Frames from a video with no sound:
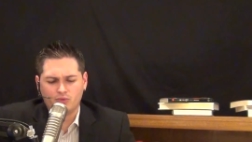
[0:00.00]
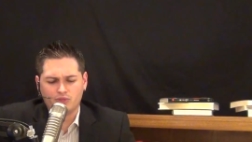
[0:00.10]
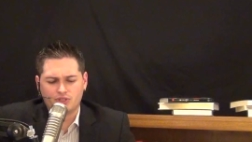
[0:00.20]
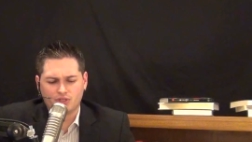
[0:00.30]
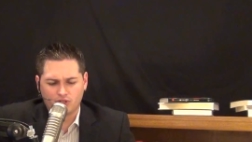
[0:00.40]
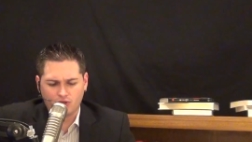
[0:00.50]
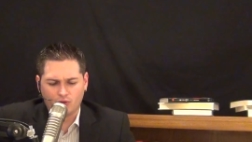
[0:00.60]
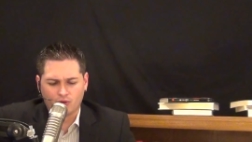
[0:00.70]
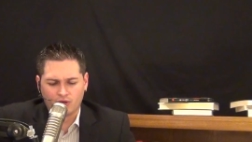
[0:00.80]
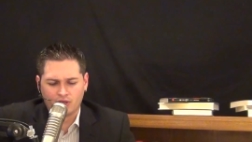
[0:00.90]
would
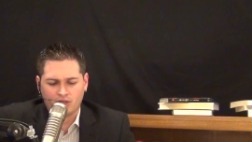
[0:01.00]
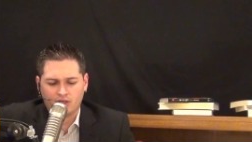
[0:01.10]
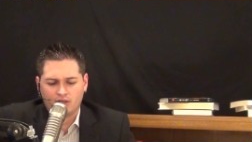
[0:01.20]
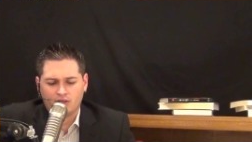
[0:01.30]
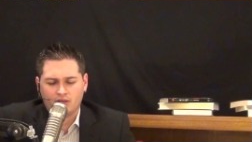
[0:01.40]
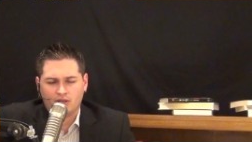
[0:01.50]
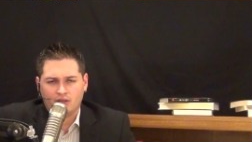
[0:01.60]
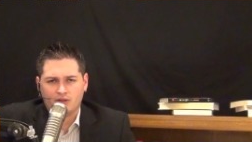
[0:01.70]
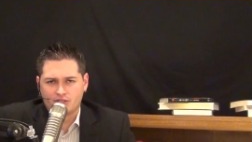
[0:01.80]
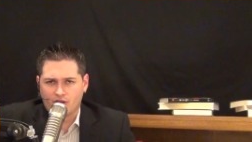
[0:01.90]
secure
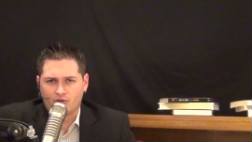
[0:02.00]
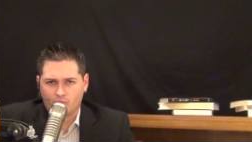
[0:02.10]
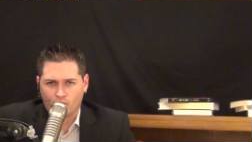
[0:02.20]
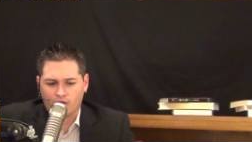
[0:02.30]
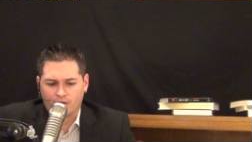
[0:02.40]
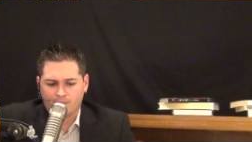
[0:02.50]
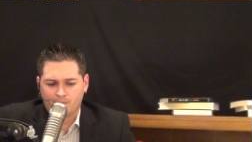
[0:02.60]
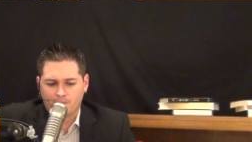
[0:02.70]
the southern border.